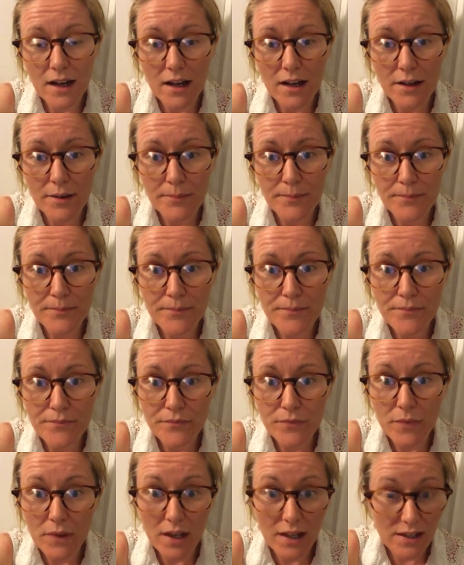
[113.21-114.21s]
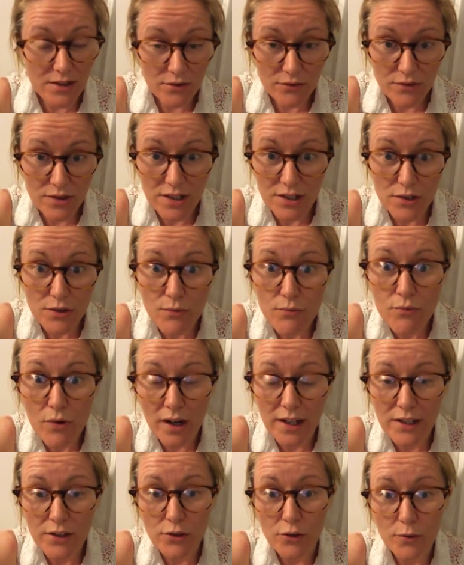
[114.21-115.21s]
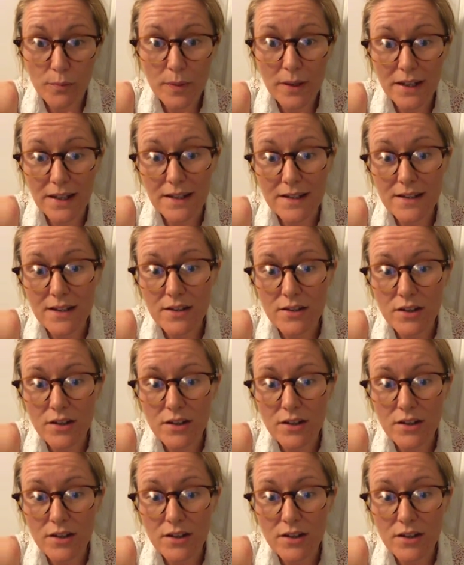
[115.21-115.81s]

obviously to write your piece.